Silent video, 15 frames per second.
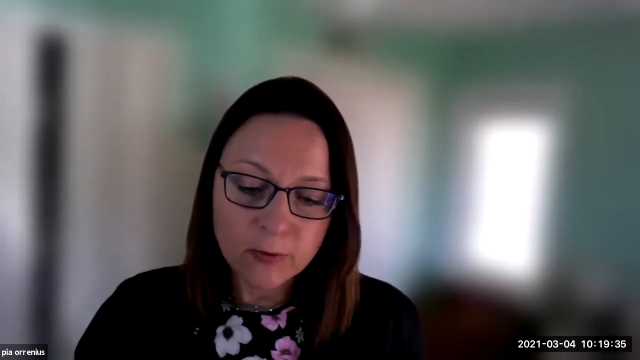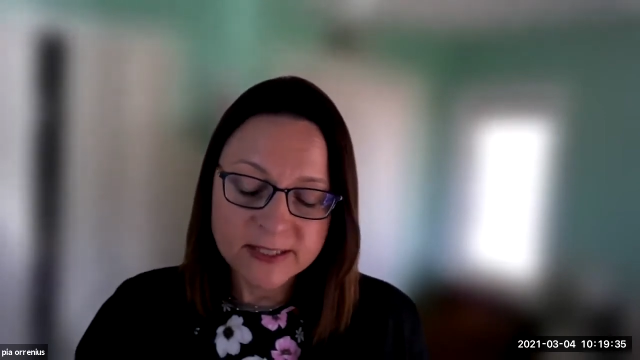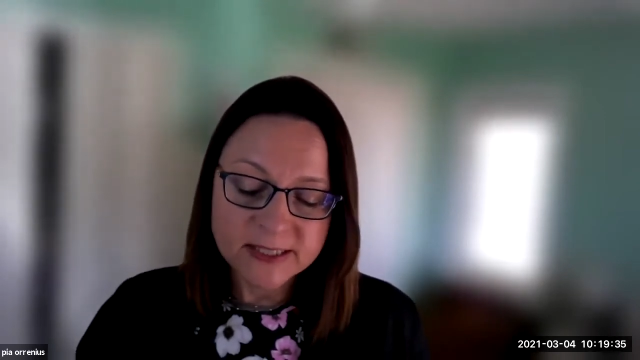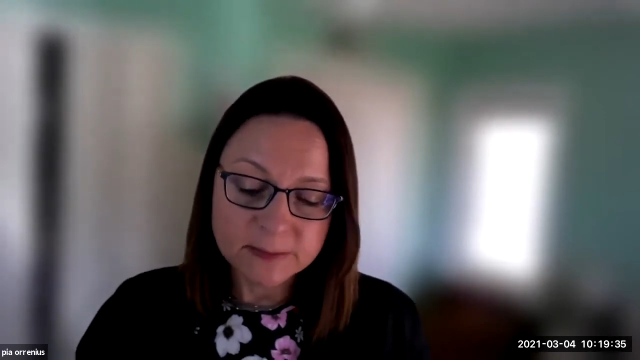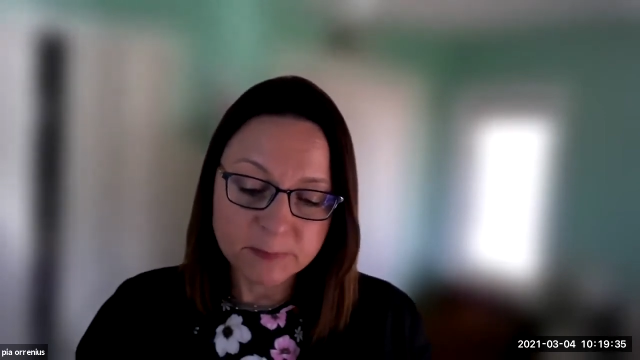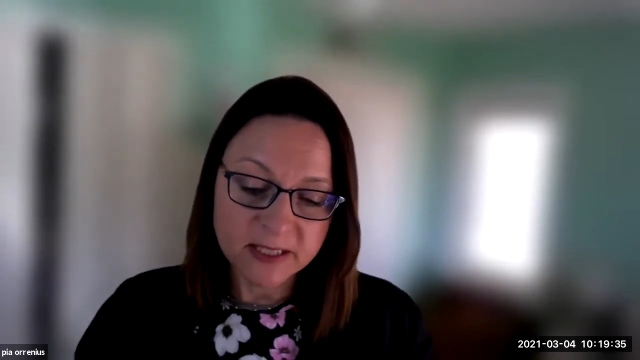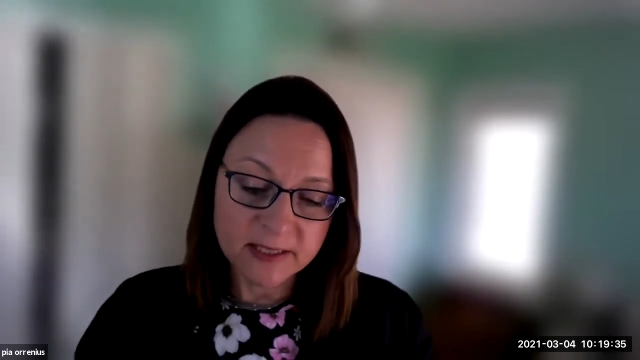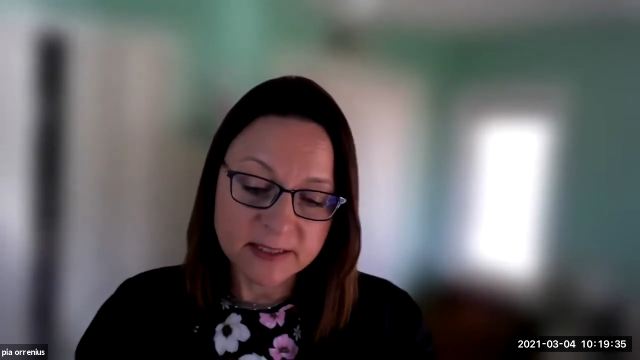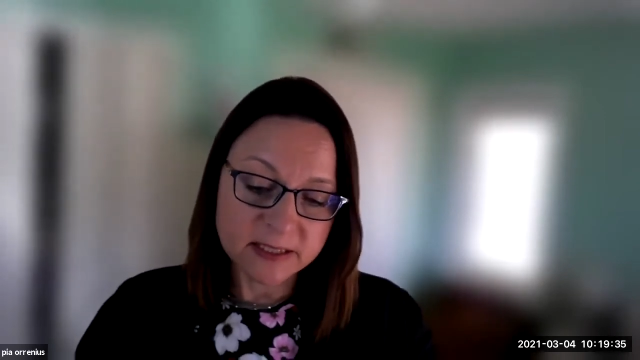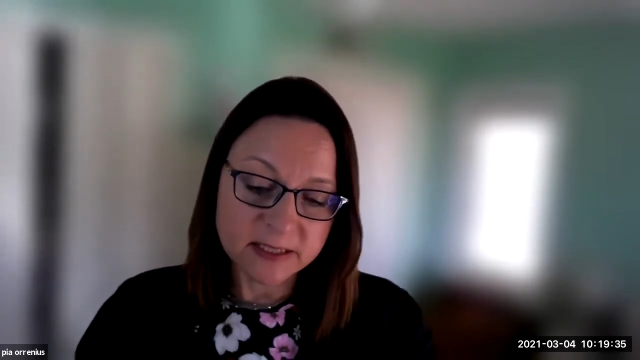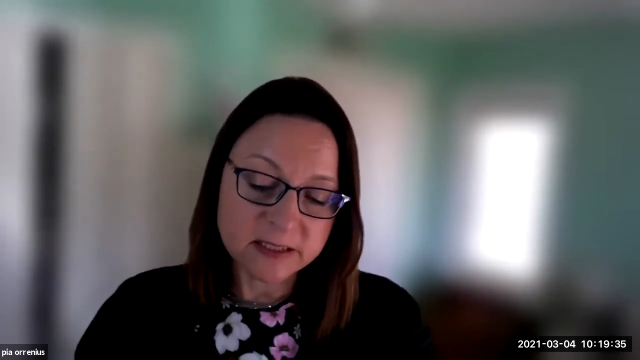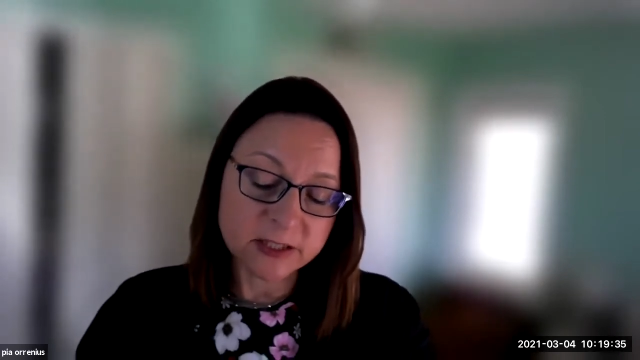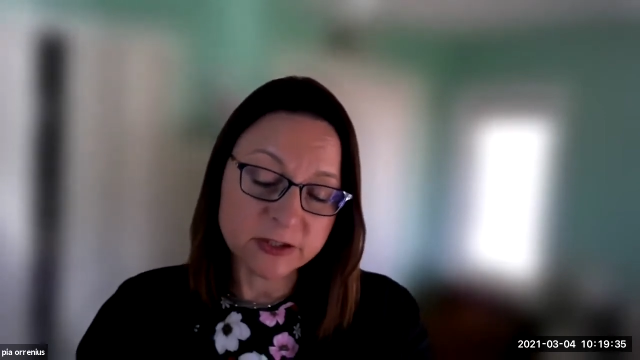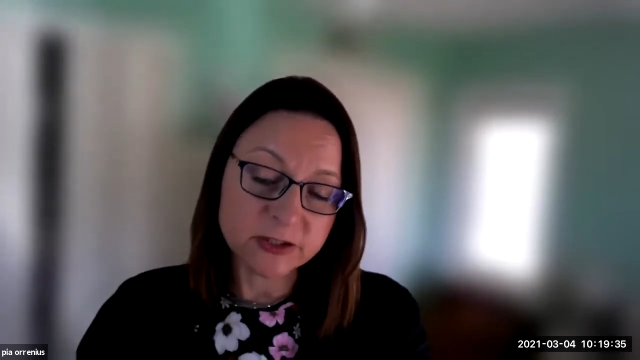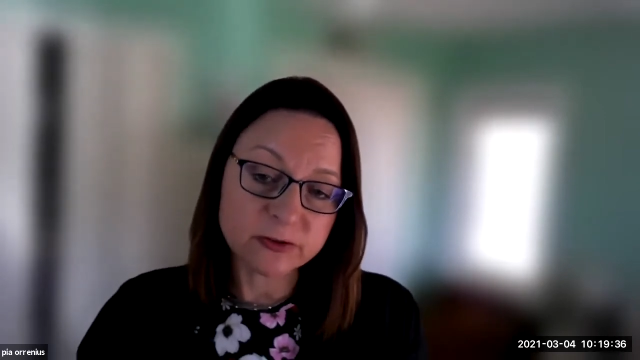is because
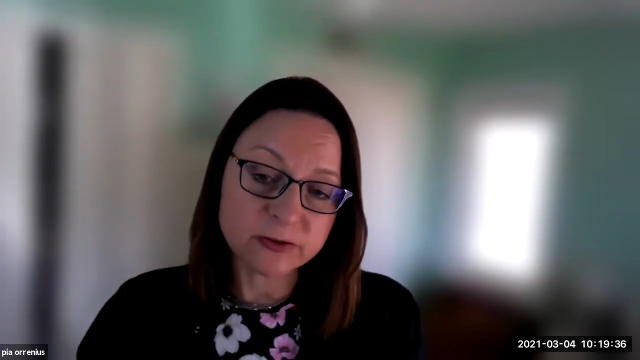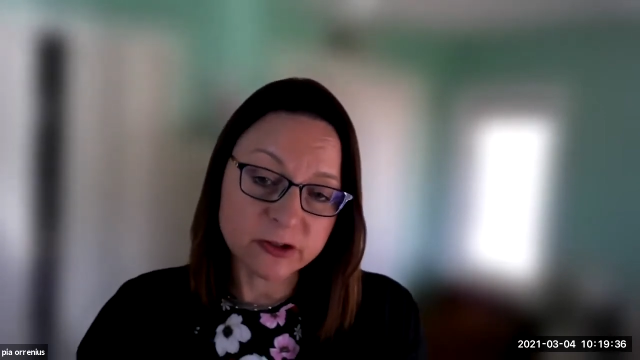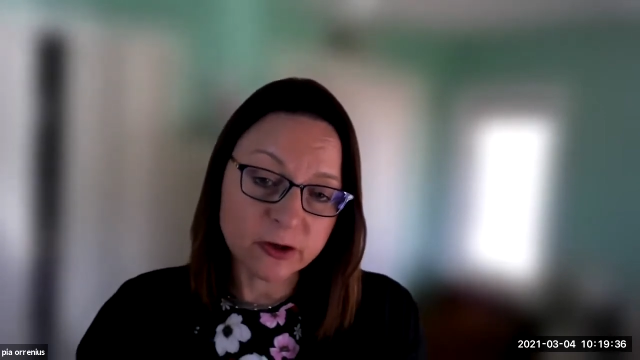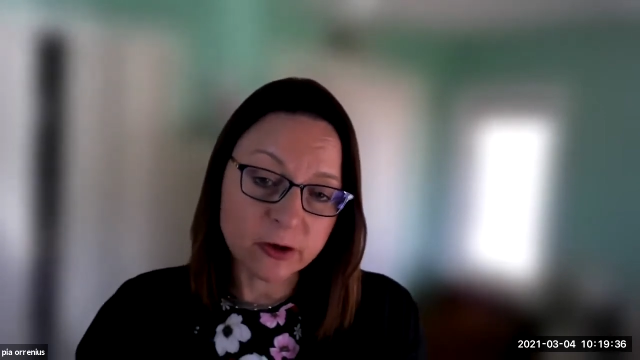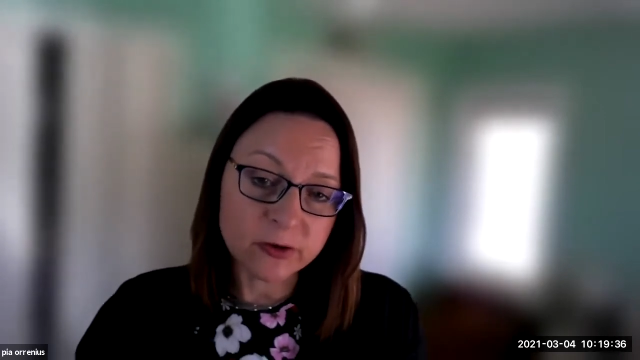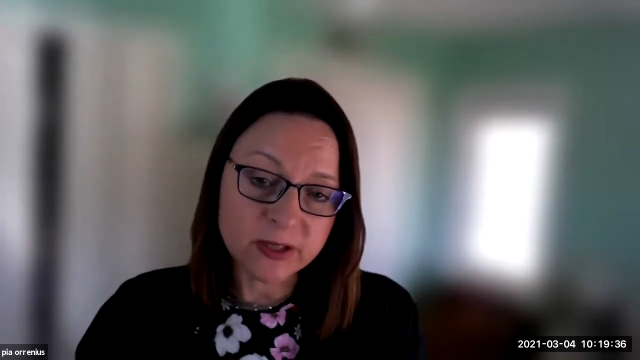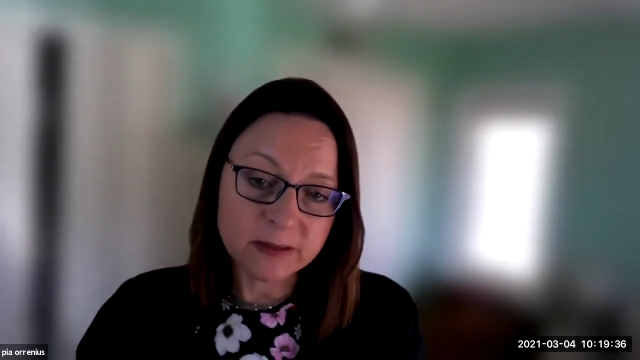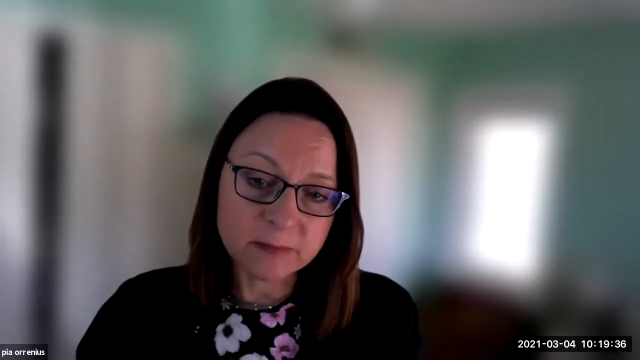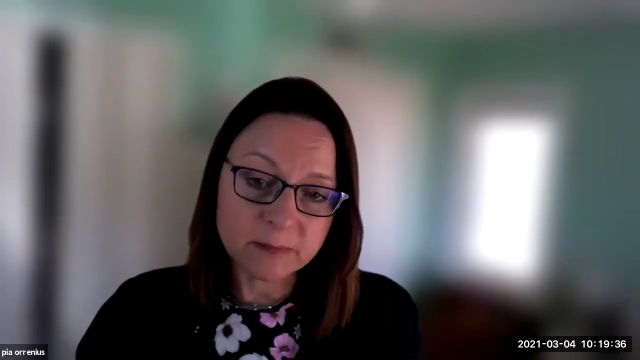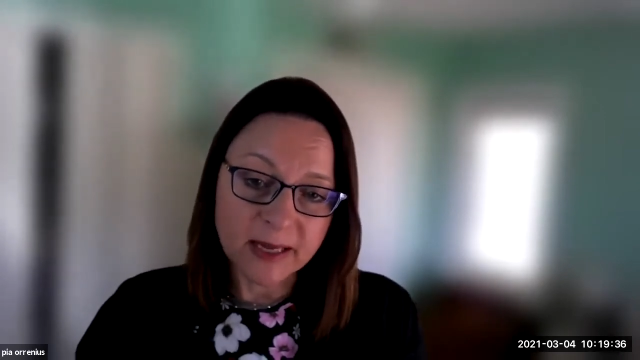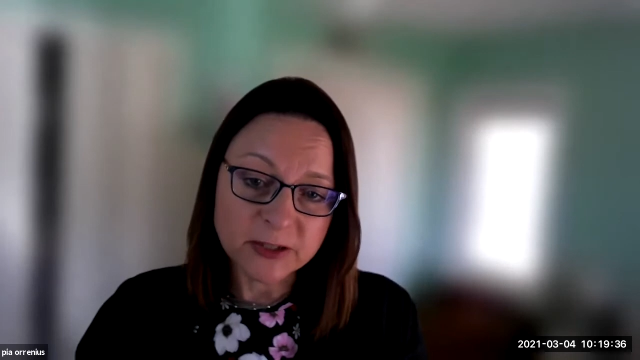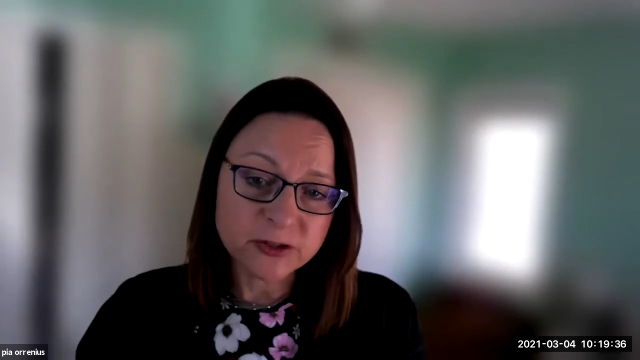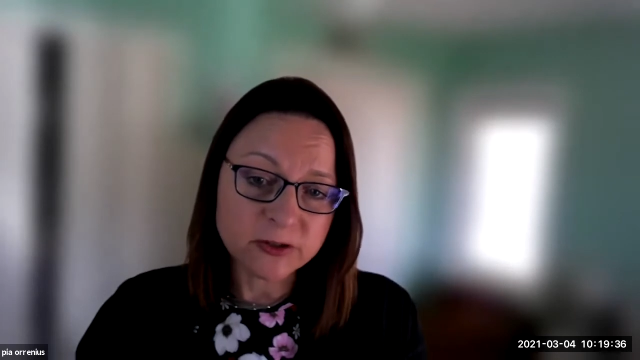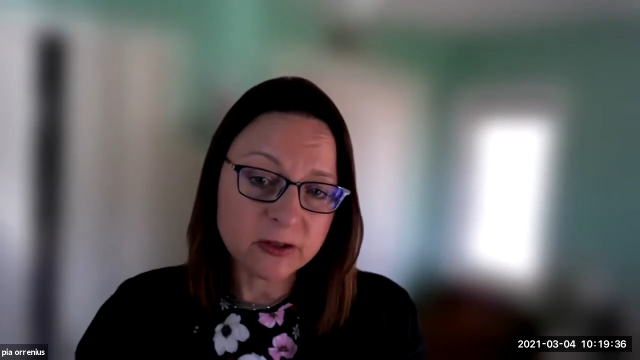it's such a draconian measure,